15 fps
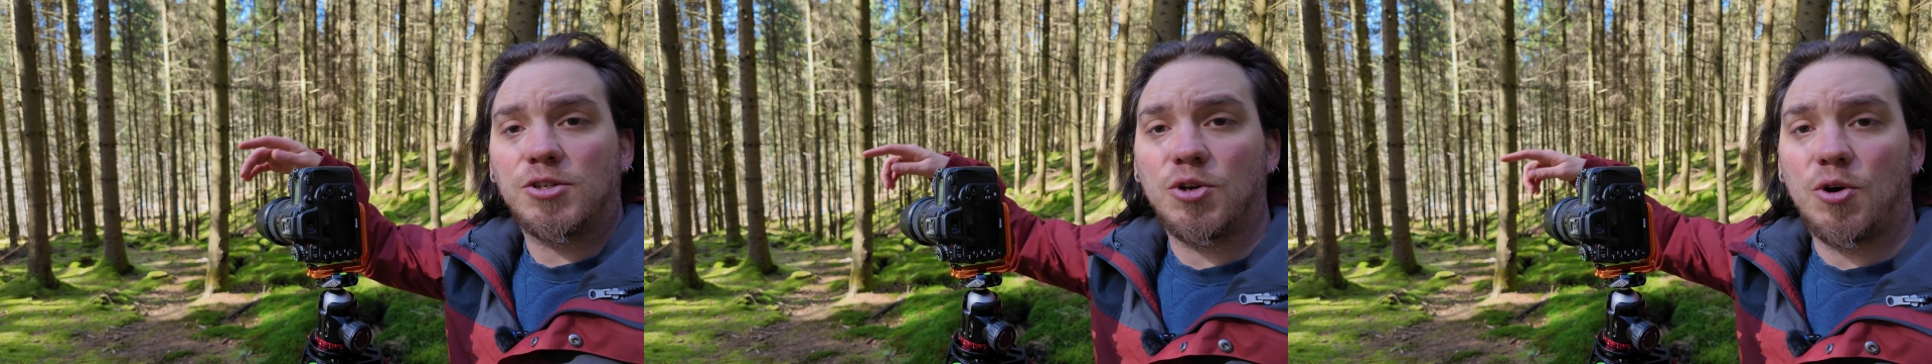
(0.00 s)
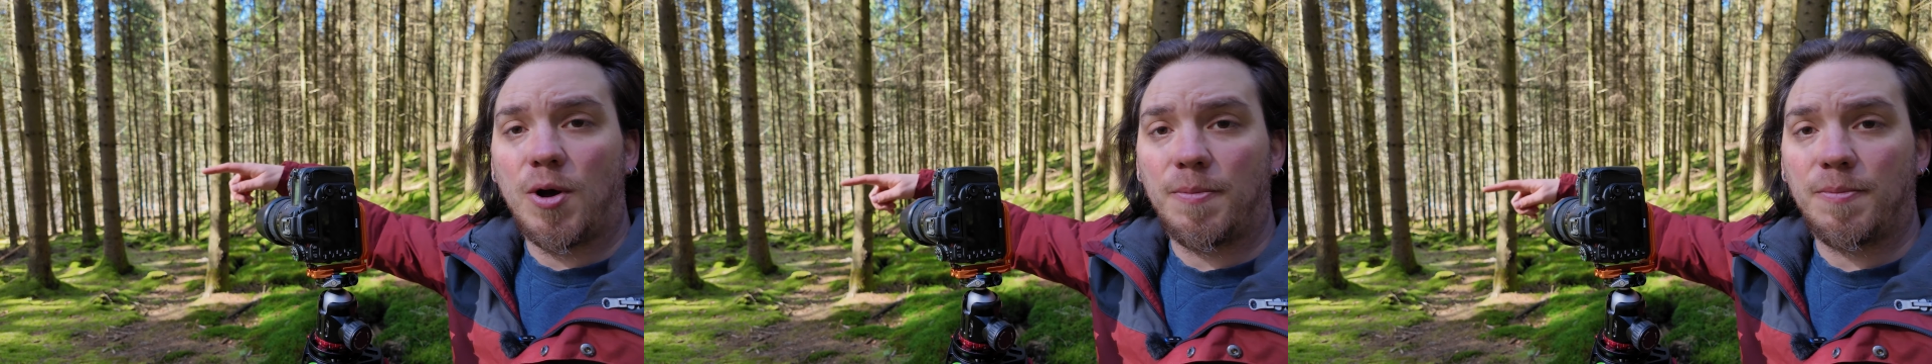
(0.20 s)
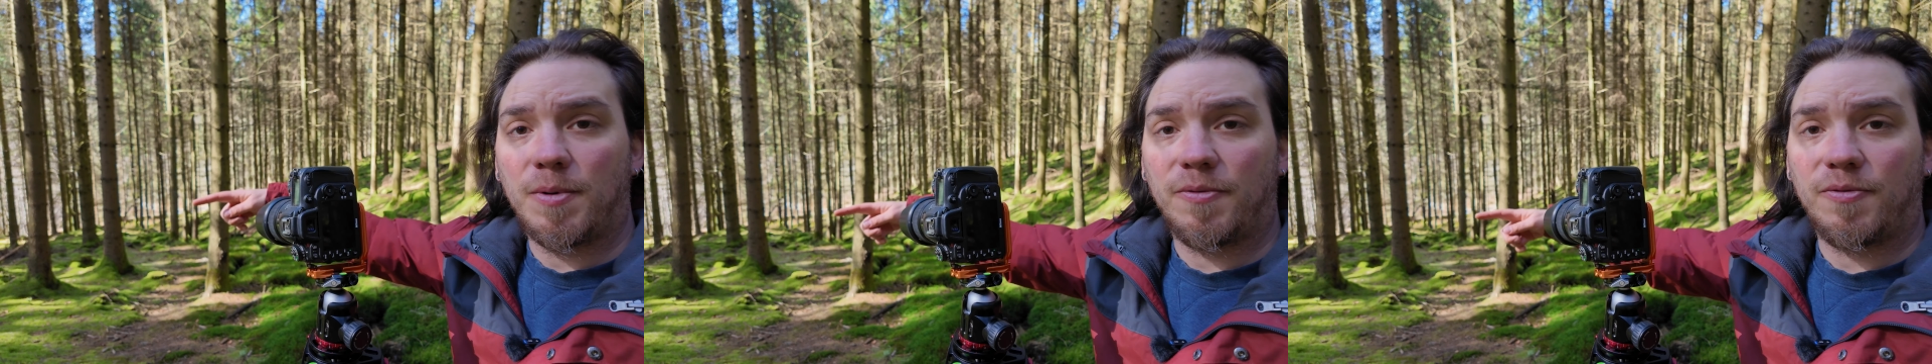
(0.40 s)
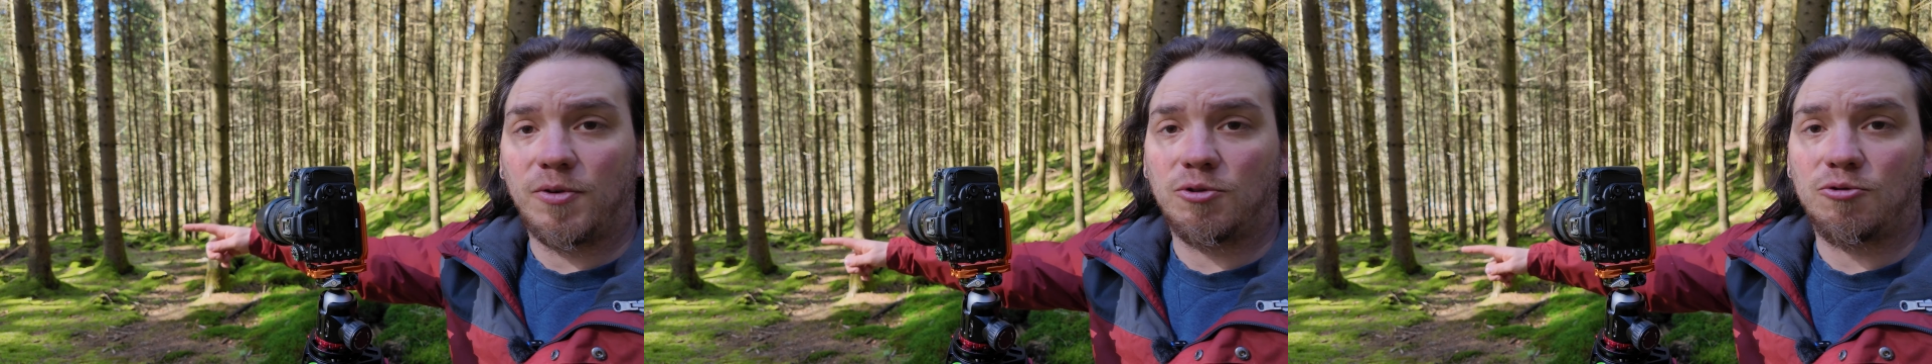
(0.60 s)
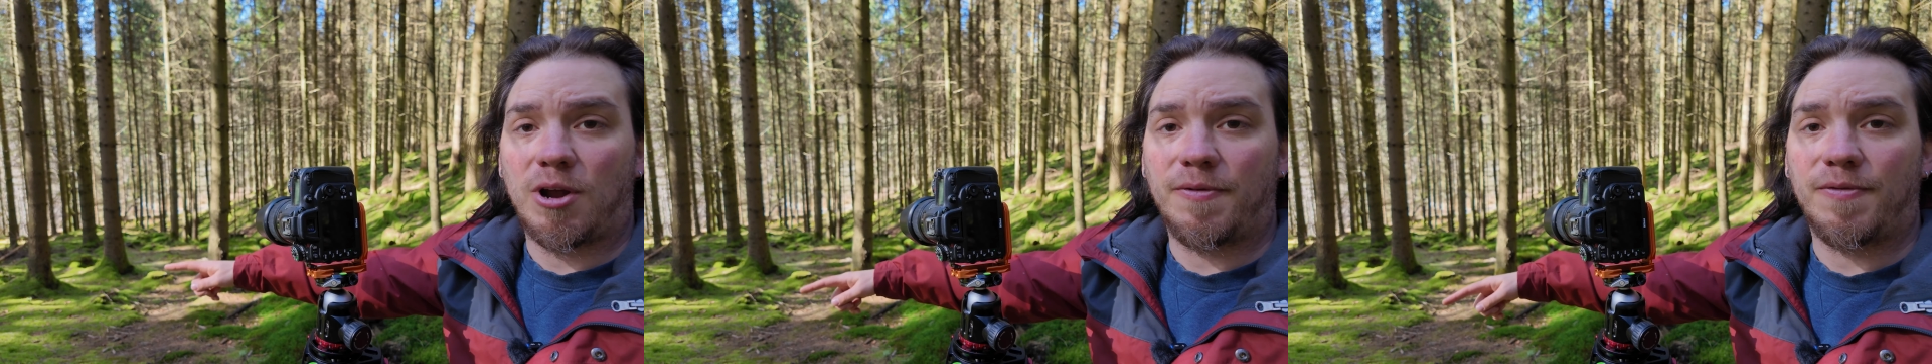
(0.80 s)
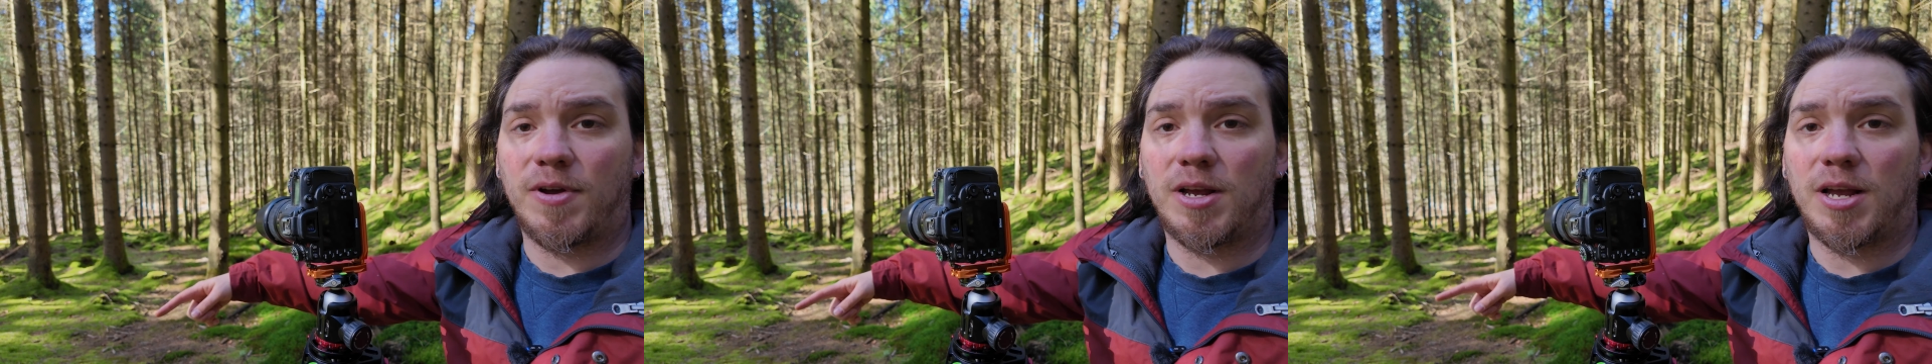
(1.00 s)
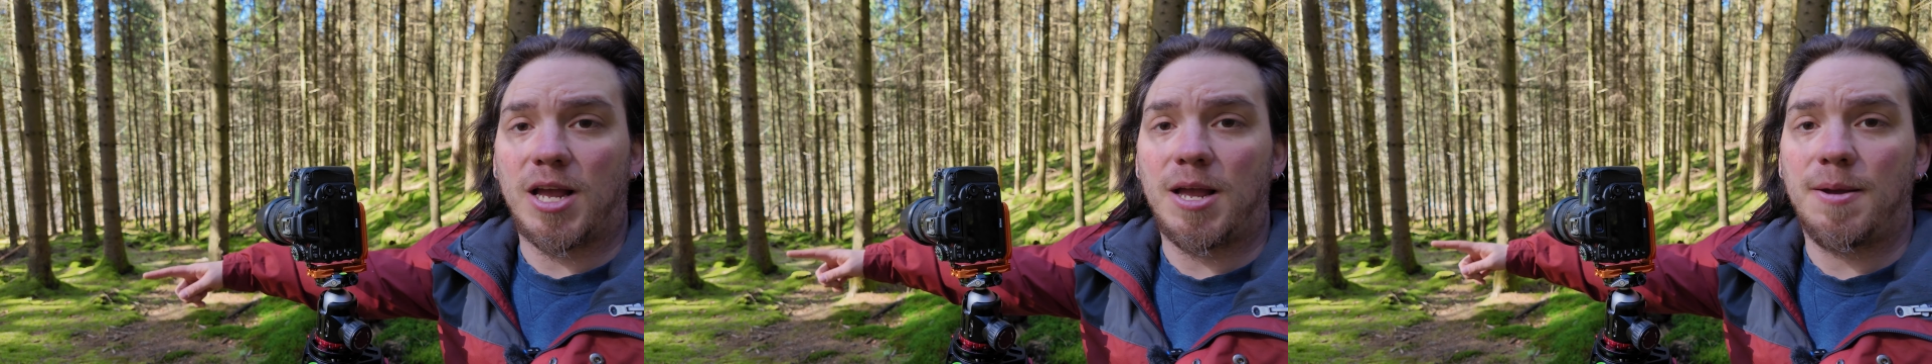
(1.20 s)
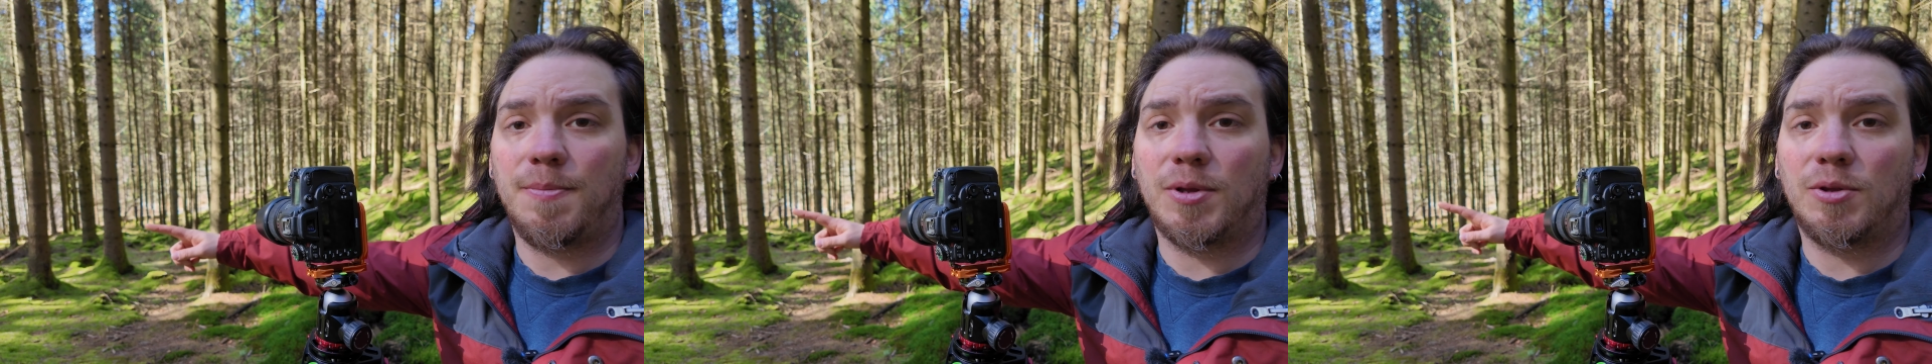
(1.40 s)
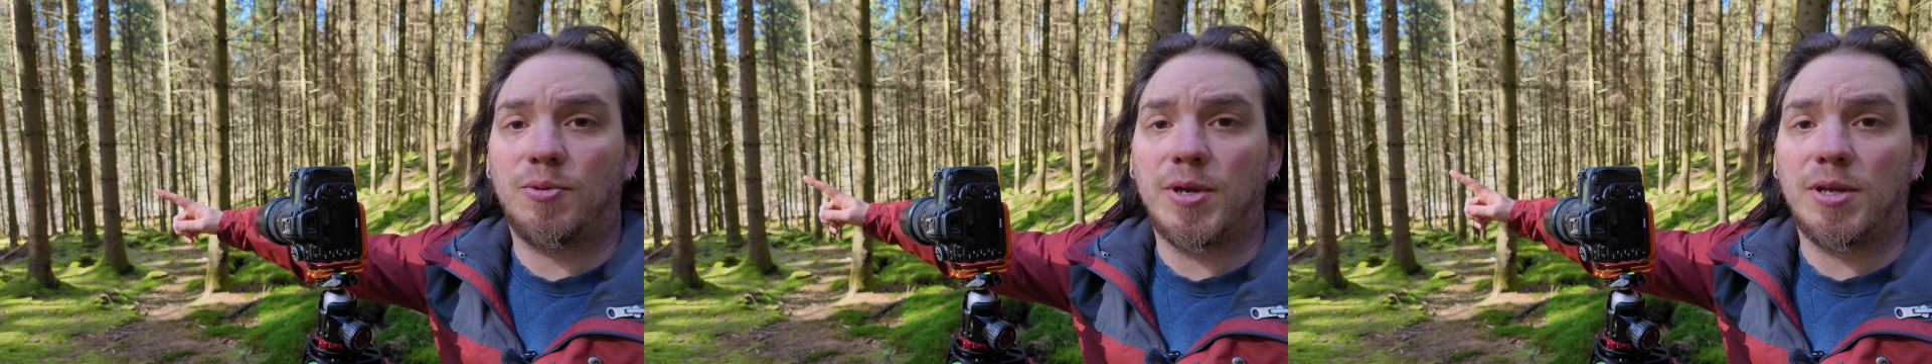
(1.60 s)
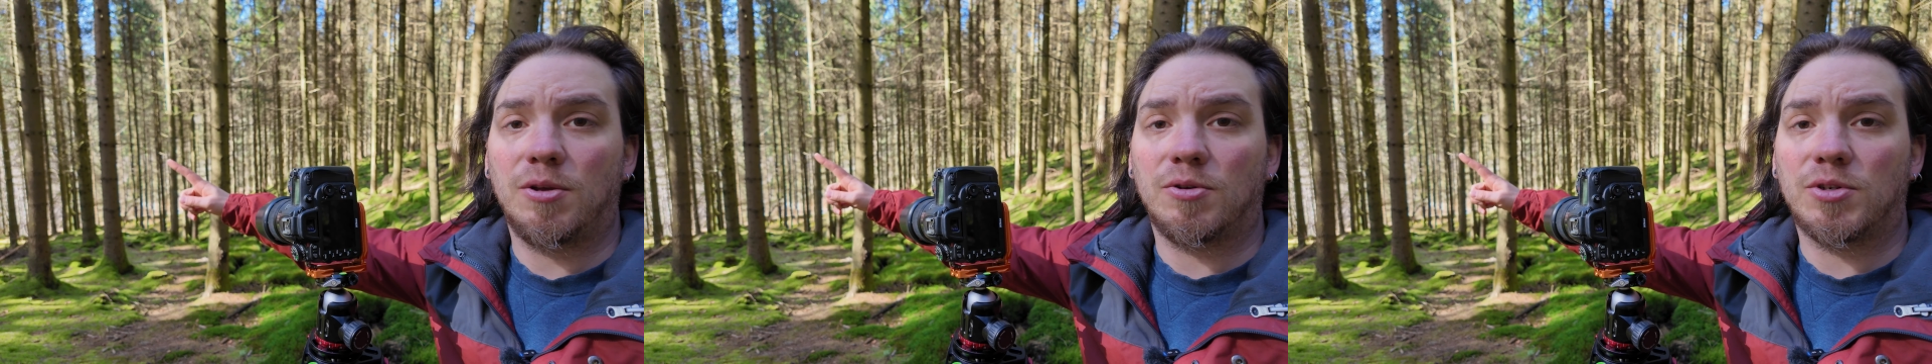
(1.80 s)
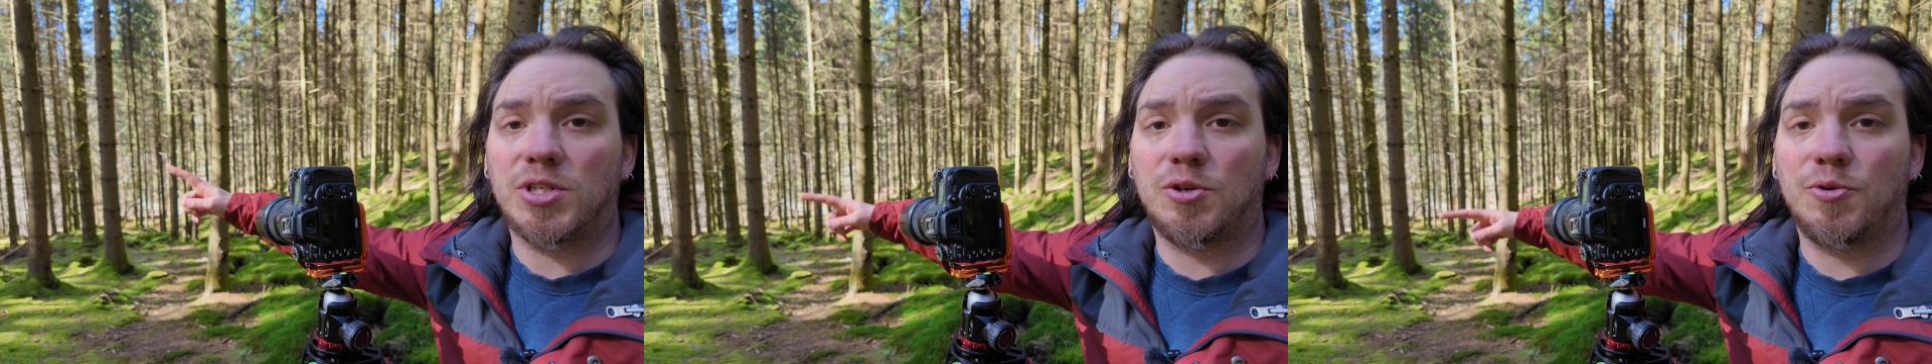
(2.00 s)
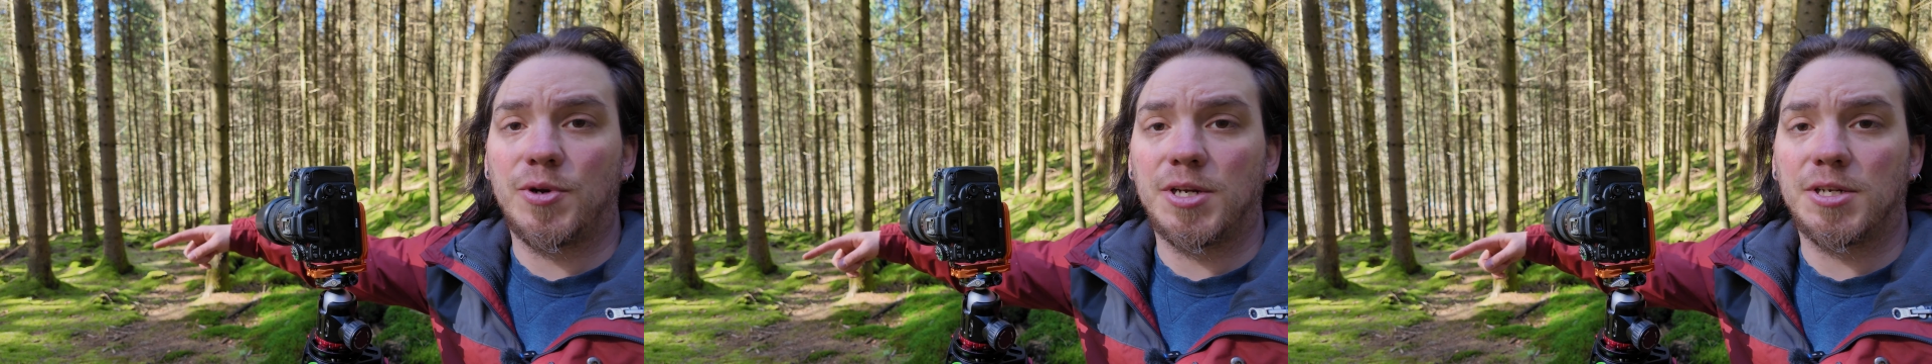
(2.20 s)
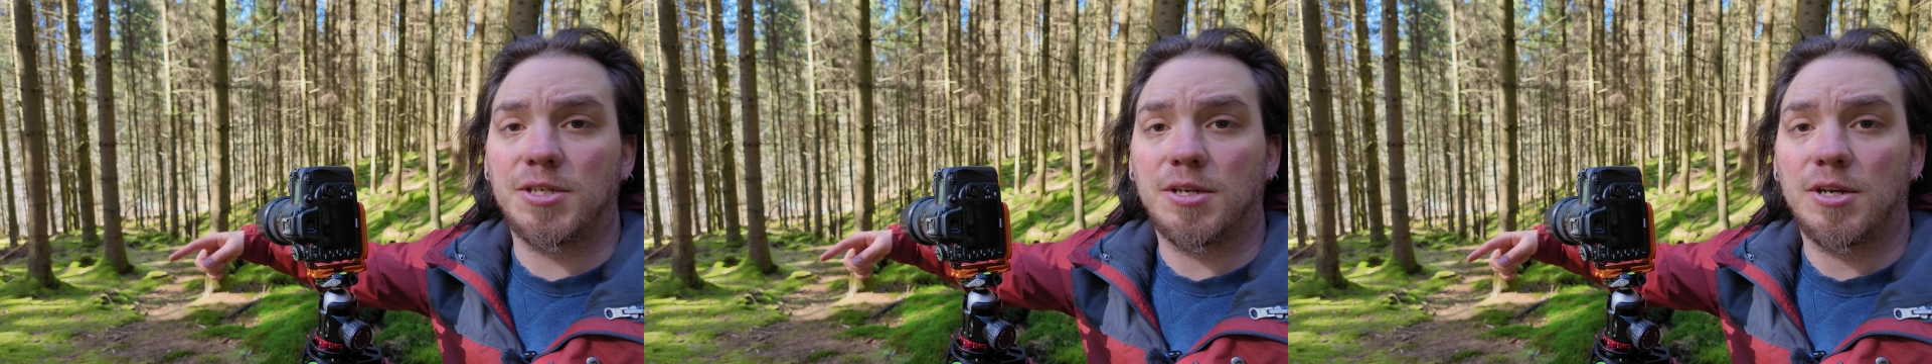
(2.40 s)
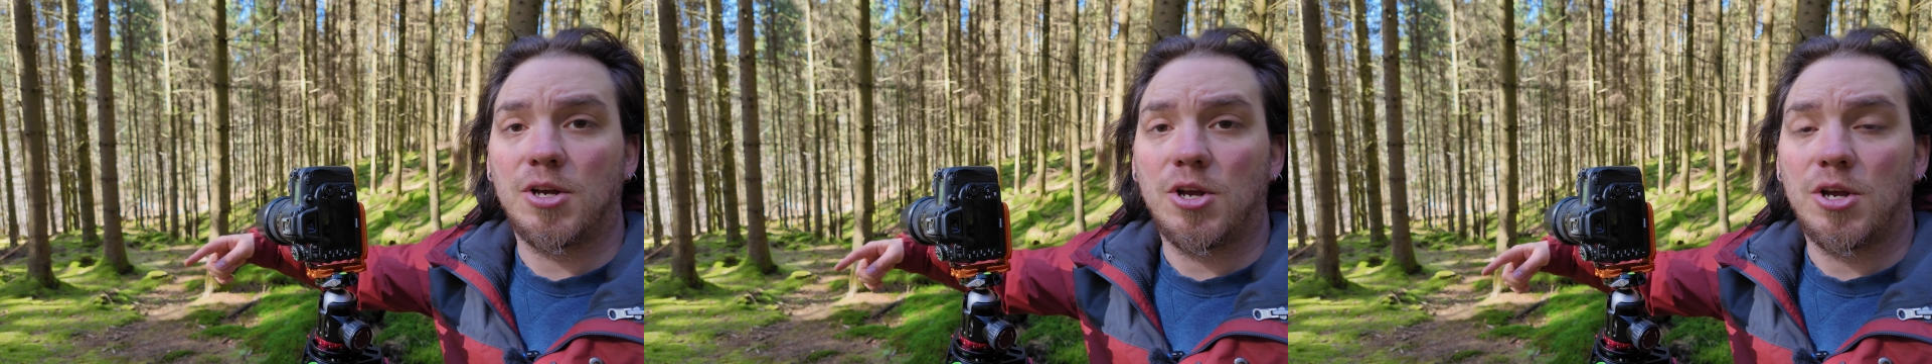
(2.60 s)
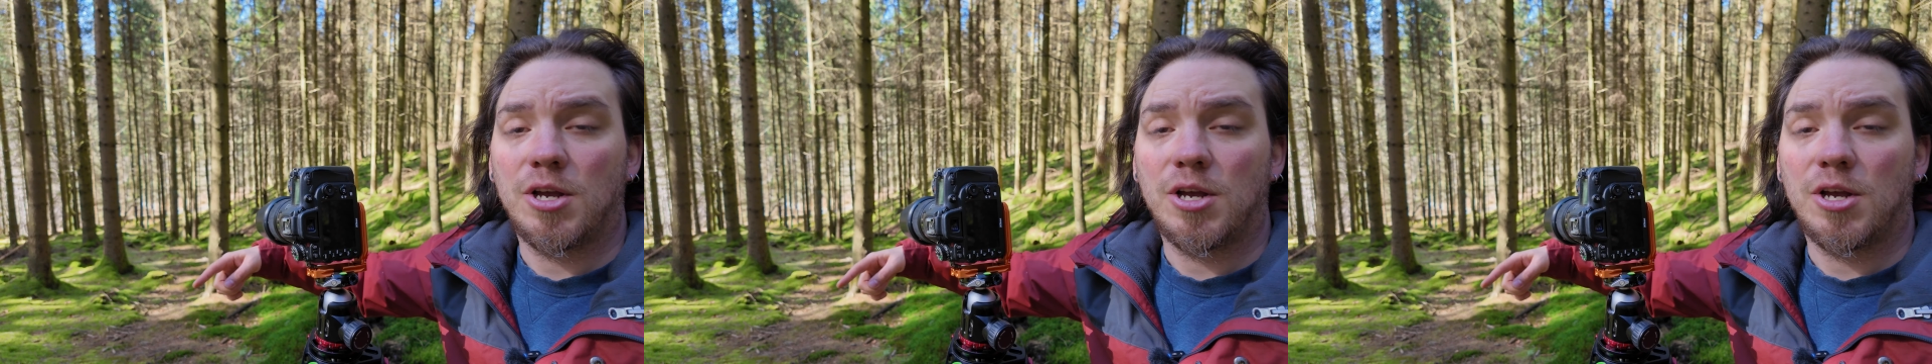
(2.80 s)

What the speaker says: So I'm photographing in between those trees.